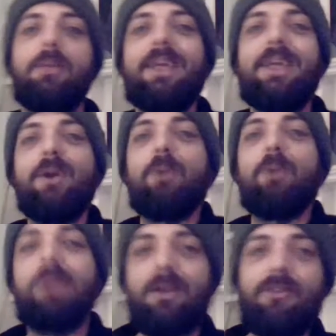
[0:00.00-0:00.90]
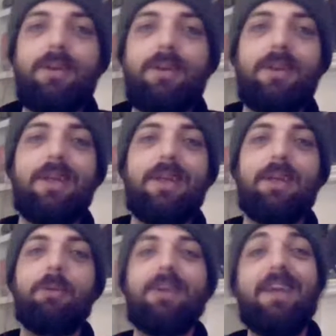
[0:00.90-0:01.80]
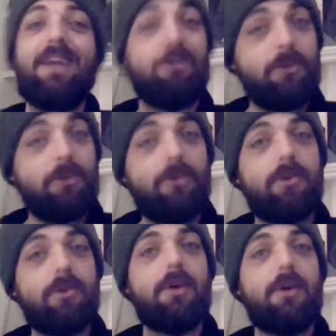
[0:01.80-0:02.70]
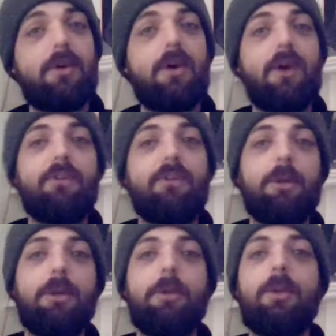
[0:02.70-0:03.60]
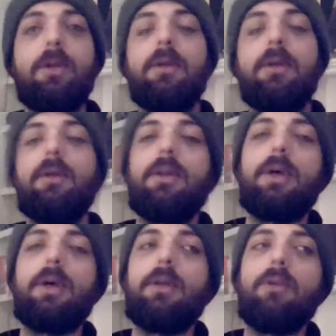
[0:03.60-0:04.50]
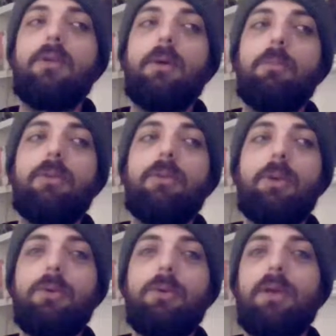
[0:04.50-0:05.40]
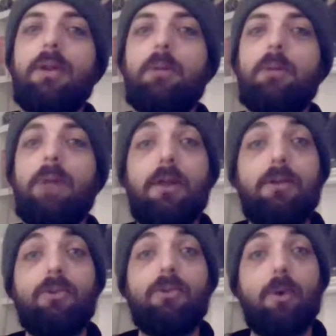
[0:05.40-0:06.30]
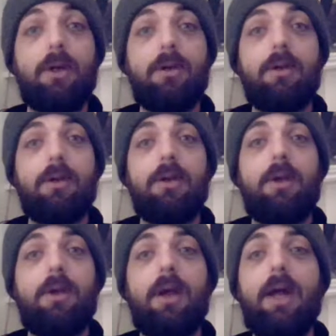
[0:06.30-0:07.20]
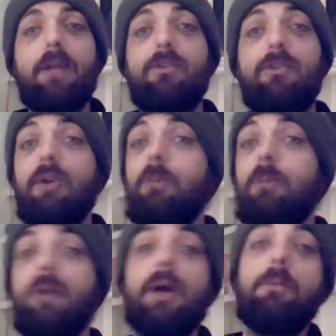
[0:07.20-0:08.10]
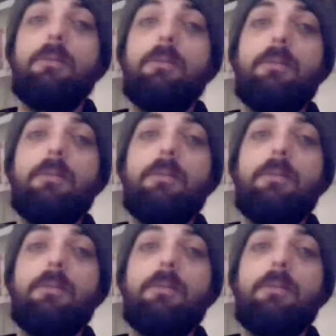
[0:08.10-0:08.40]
In our picks and expectations of WWE that they will tell a compelling story at some time.